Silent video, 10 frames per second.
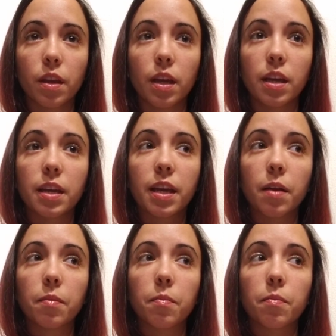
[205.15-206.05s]
it
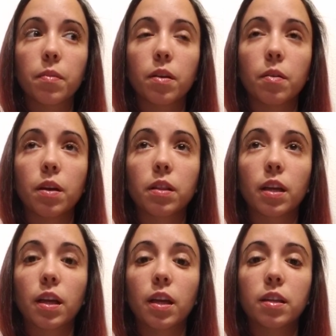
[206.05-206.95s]
can
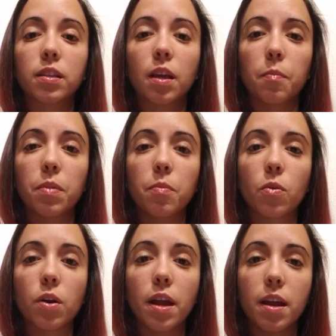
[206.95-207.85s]
the kids can be
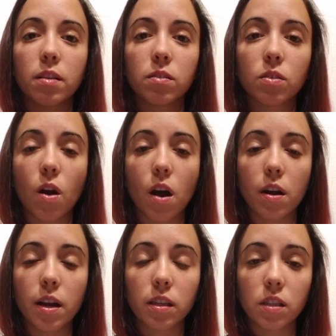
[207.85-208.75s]
more
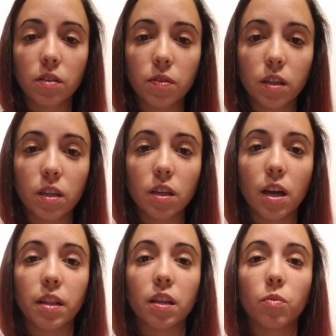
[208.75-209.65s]
hands-on activity,
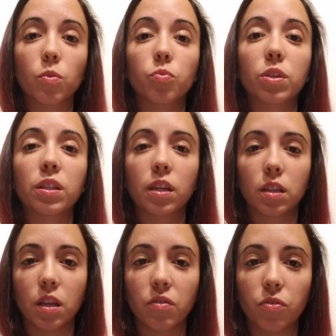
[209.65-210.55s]
and they will retain
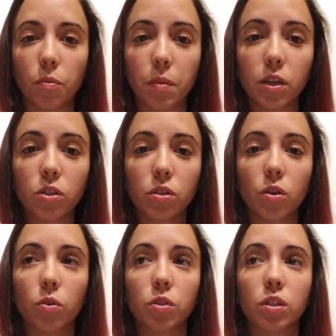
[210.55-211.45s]
the information
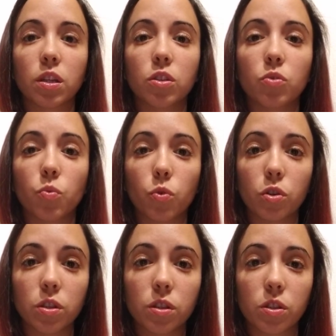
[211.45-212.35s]
or the new
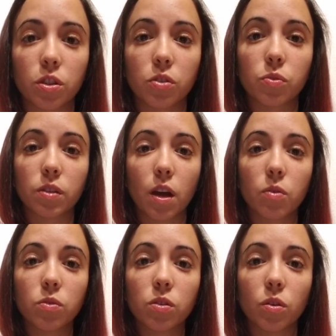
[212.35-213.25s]
words, the new
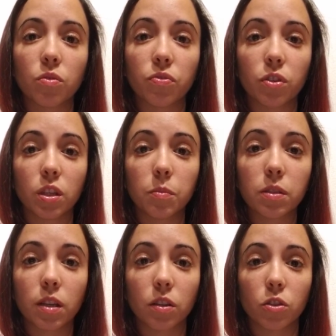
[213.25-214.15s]
sounds or
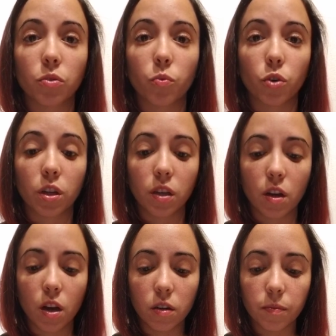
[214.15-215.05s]
phonemes that they're working
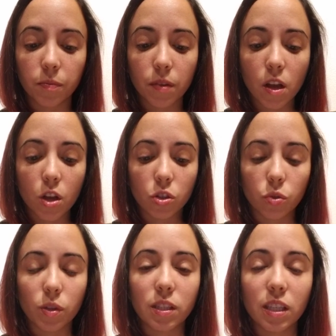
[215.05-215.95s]
on,
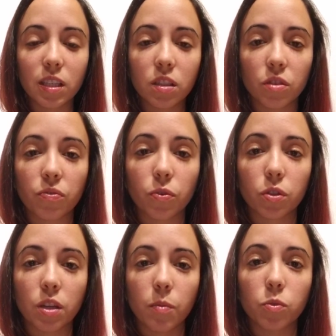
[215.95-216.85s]
so it's easier for
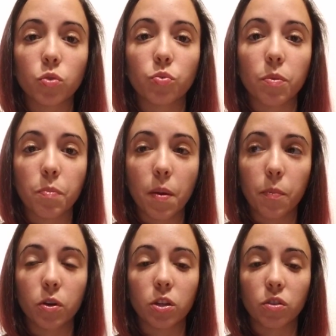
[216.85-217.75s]
them to
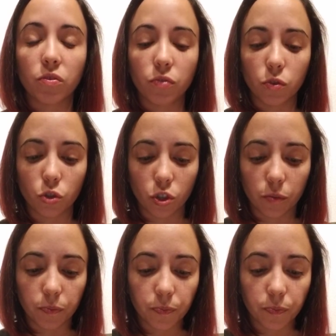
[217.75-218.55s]
remember in the future.